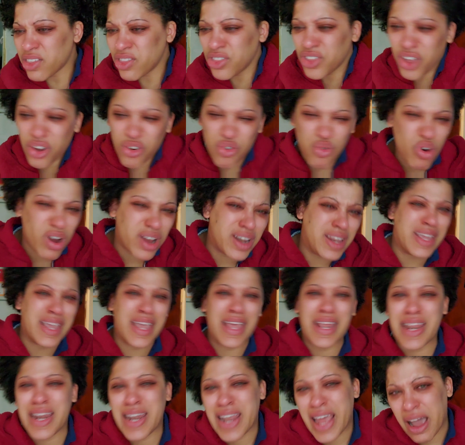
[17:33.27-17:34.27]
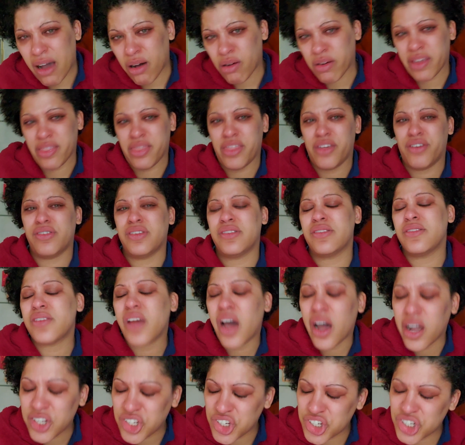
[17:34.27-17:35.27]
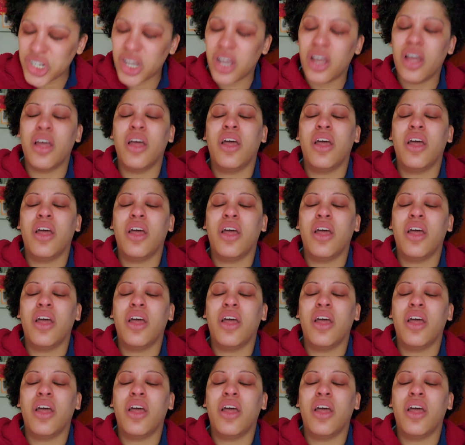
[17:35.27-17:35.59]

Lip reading: they're running in and out, and there's such